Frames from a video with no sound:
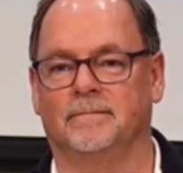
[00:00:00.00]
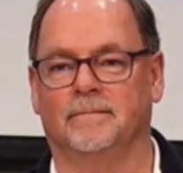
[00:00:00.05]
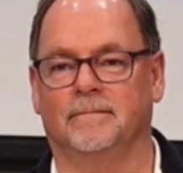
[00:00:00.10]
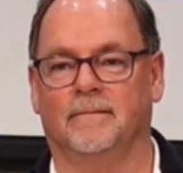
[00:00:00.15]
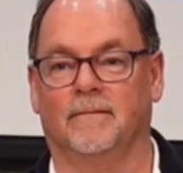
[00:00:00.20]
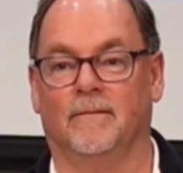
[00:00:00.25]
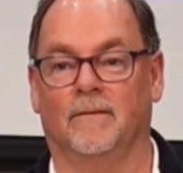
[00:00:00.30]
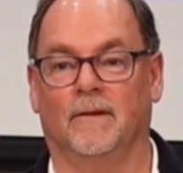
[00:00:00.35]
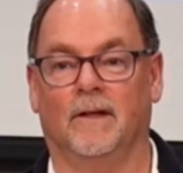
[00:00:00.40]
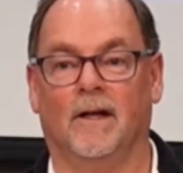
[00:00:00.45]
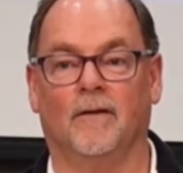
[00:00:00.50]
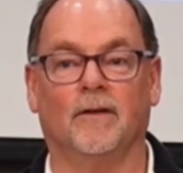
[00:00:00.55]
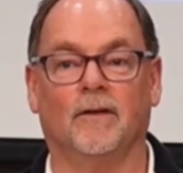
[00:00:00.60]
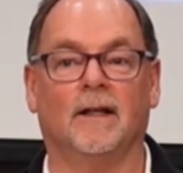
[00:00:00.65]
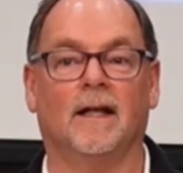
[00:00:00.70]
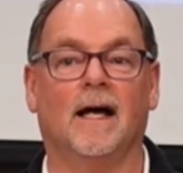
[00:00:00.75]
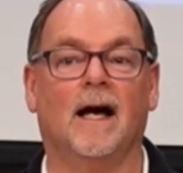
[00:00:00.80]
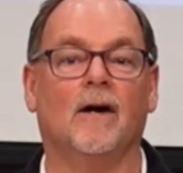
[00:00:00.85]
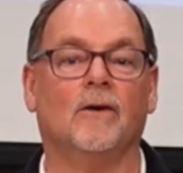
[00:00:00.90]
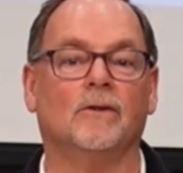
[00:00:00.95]
Love
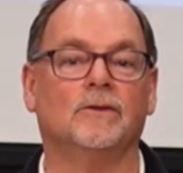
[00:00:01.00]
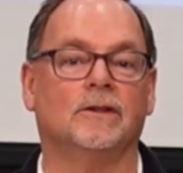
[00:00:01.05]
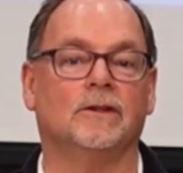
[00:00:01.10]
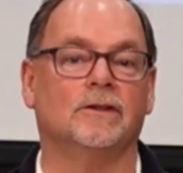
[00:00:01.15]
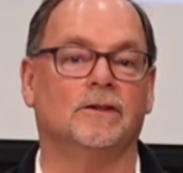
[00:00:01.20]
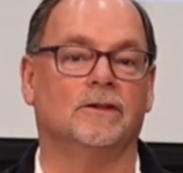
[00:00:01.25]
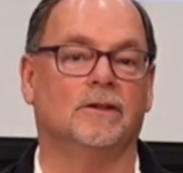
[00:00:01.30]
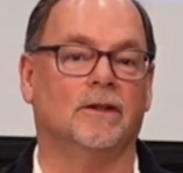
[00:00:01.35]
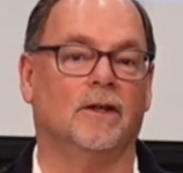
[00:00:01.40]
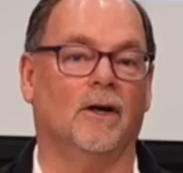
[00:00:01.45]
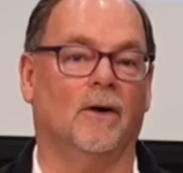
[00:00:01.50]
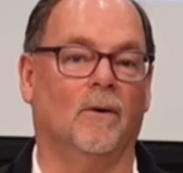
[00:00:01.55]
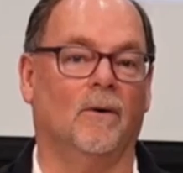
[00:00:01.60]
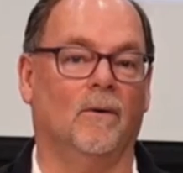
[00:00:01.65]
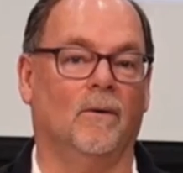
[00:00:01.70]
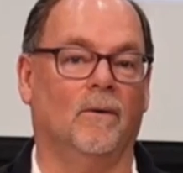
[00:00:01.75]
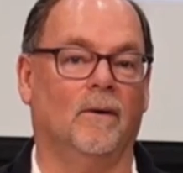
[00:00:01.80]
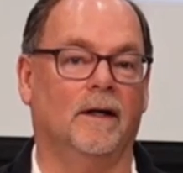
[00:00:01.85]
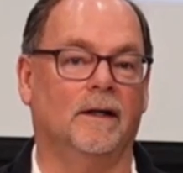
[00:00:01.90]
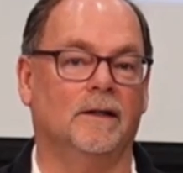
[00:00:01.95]
allows us to
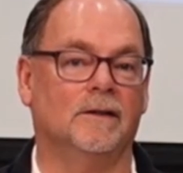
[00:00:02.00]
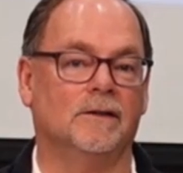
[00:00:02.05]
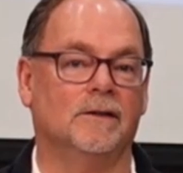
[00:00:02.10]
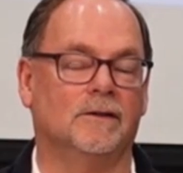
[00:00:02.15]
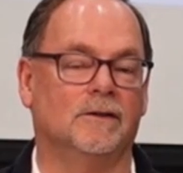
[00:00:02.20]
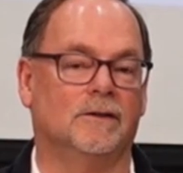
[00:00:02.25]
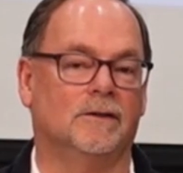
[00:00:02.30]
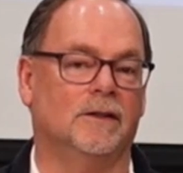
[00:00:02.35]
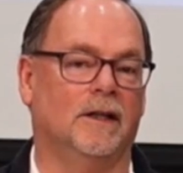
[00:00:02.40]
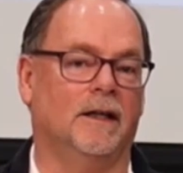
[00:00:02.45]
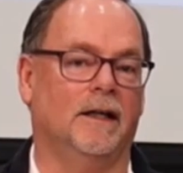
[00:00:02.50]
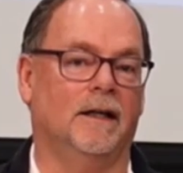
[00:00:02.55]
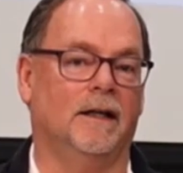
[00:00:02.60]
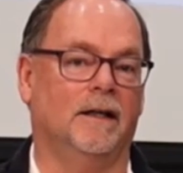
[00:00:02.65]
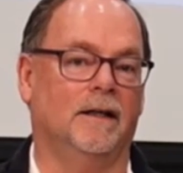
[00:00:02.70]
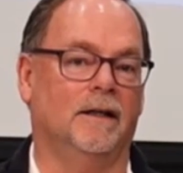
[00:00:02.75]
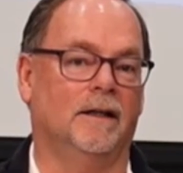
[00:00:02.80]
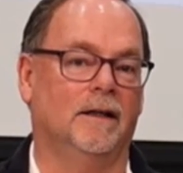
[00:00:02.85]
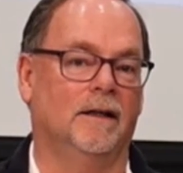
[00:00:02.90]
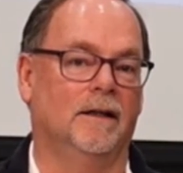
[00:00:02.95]
go and
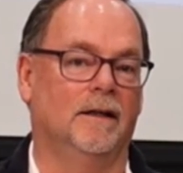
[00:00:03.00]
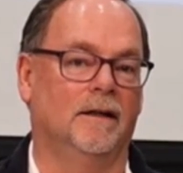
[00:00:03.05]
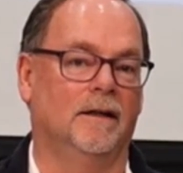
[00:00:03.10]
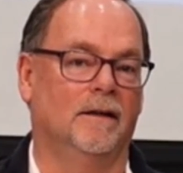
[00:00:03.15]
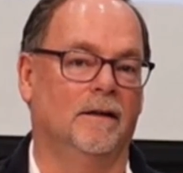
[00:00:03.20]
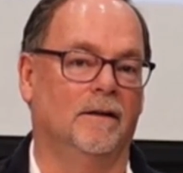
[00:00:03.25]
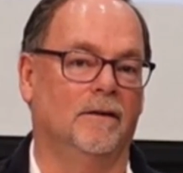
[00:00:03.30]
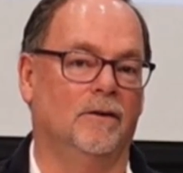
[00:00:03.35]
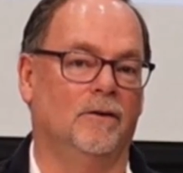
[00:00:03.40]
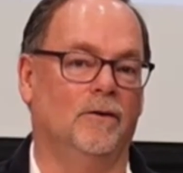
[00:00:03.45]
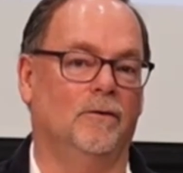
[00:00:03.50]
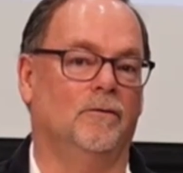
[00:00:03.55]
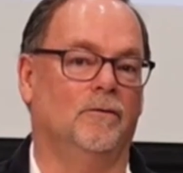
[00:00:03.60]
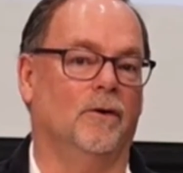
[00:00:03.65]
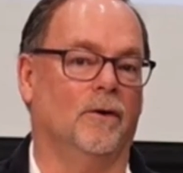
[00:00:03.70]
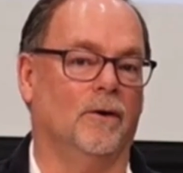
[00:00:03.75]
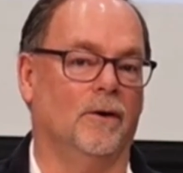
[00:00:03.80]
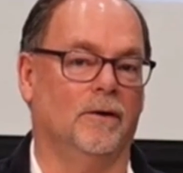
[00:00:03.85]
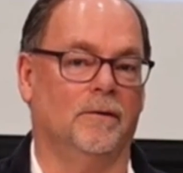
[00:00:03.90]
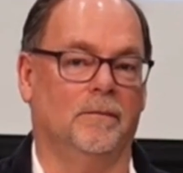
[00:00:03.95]
say, You've
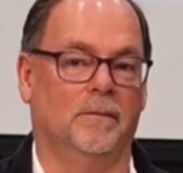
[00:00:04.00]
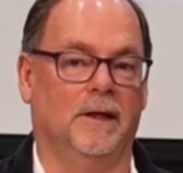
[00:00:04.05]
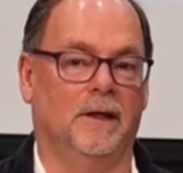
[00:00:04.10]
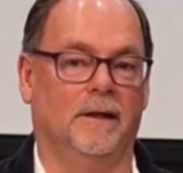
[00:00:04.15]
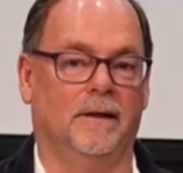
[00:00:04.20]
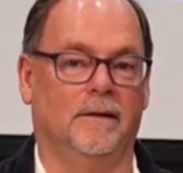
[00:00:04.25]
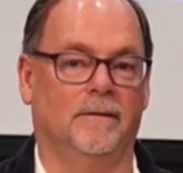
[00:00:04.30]
hurt me.